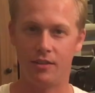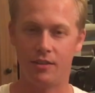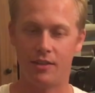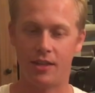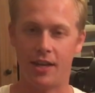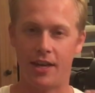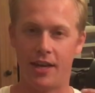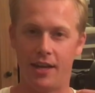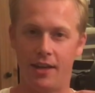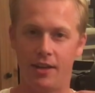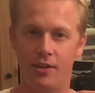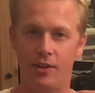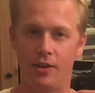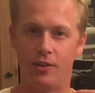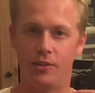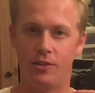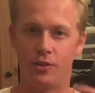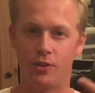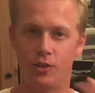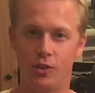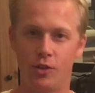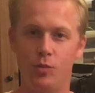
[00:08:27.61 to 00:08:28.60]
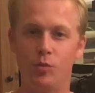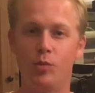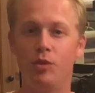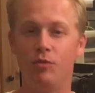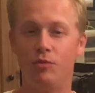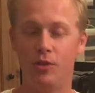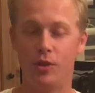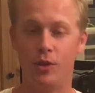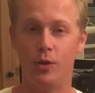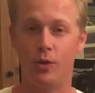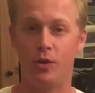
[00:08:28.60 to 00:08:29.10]
that should be
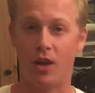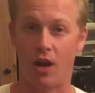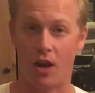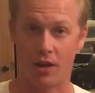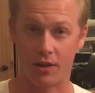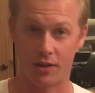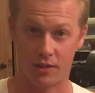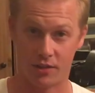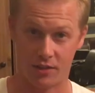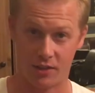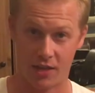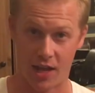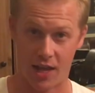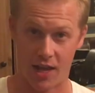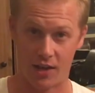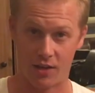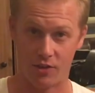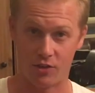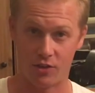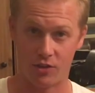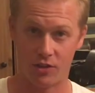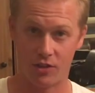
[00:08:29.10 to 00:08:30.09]
viewed on the stage.